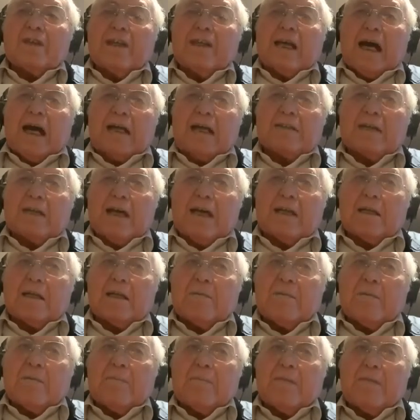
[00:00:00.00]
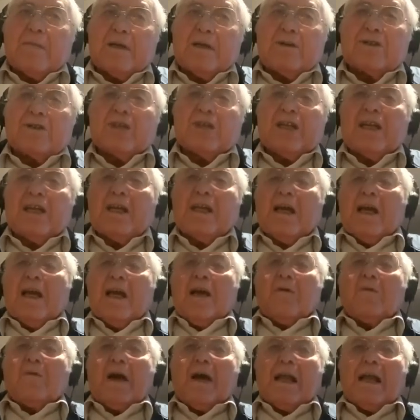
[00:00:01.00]
can't I remember. You see,
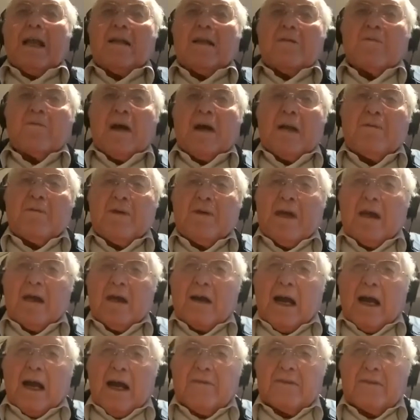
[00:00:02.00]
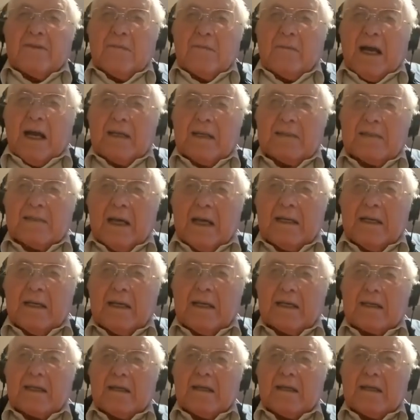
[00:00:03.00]
when we arrived in Majdanek,